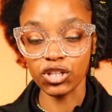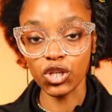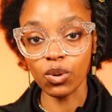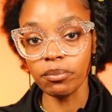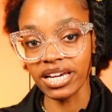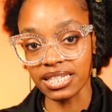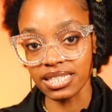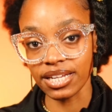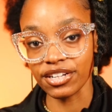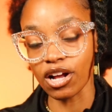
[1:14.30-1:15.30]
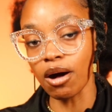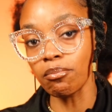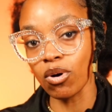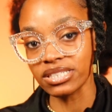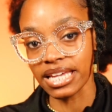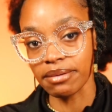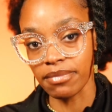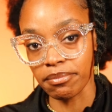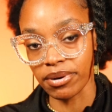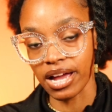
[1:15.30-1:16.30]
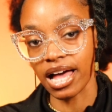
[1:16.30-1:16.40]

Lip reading: you will be considered a multi-member